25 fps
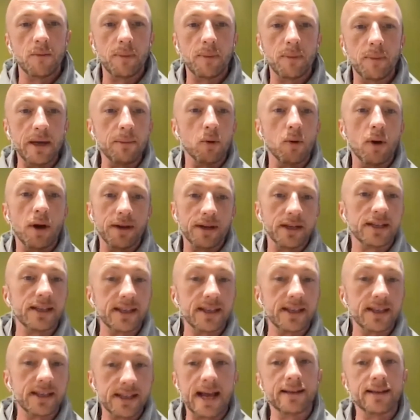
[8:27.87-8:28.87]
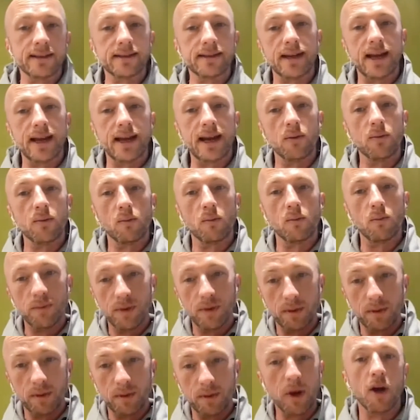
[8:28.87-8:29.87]
People understand now
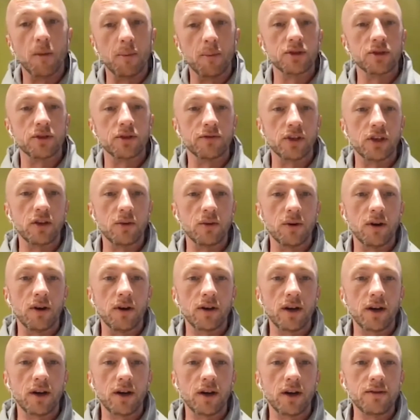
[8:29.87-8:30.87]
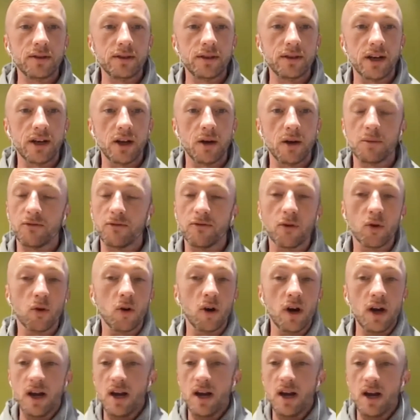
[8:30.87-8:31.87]
the purpose of a QR code.
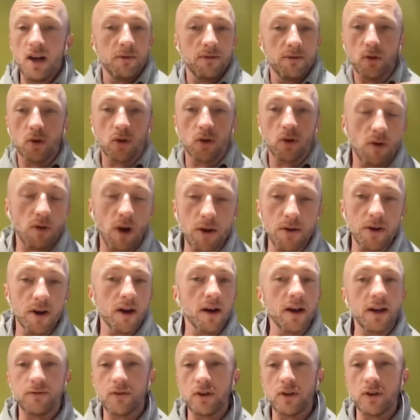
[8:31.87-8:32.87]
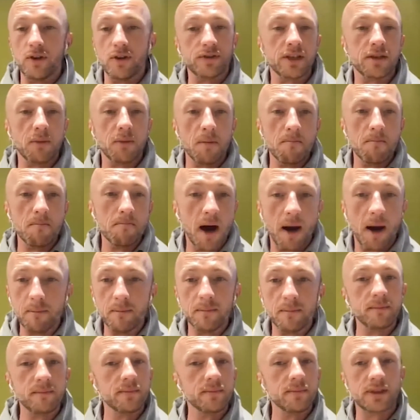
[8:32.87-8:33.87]
Before Corona, if you'd have said to my
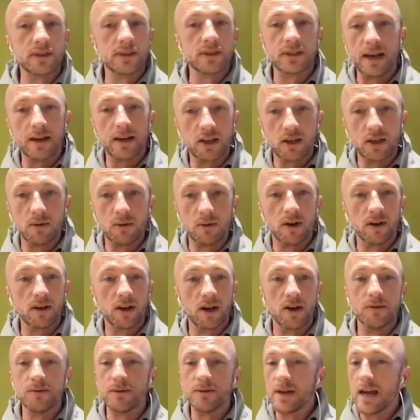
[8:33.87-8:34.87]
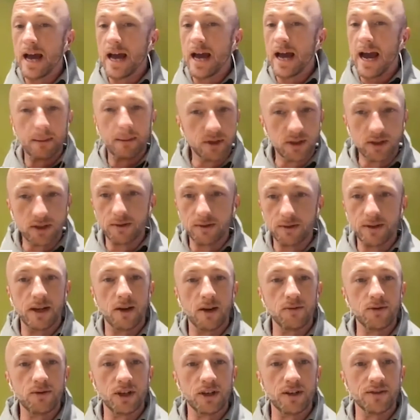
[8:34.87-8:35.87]
mum, scan a QR code, absolutely
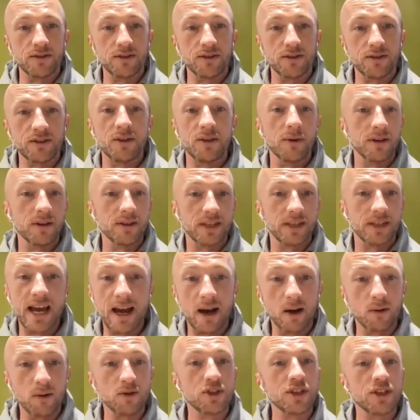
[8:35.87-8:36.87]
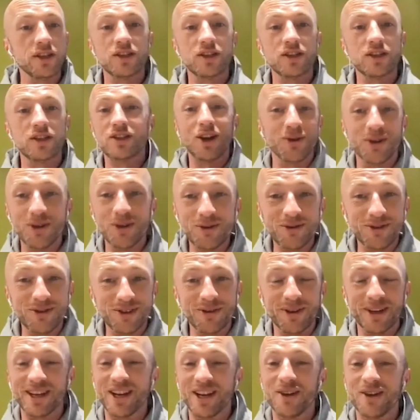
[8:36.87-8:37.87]
no chance. Whereas now she's so used
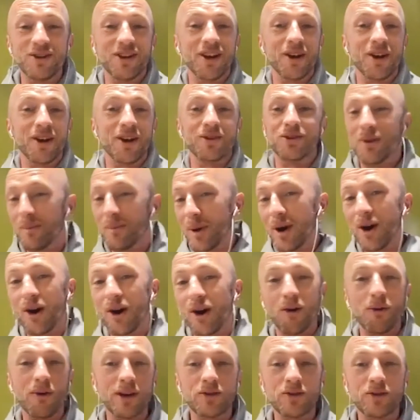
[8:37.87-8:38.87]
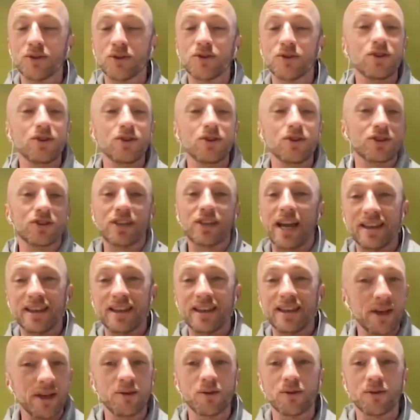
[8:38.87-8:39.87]
to it. You go into a bar or a restaurant, you just scan
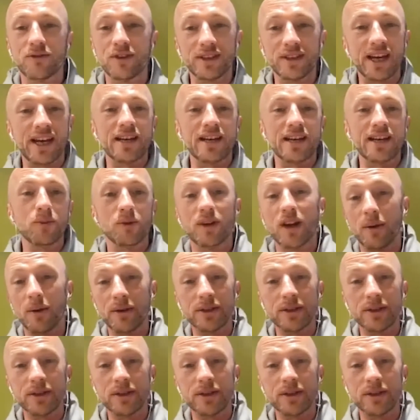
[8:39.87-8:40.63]
the menu off the table.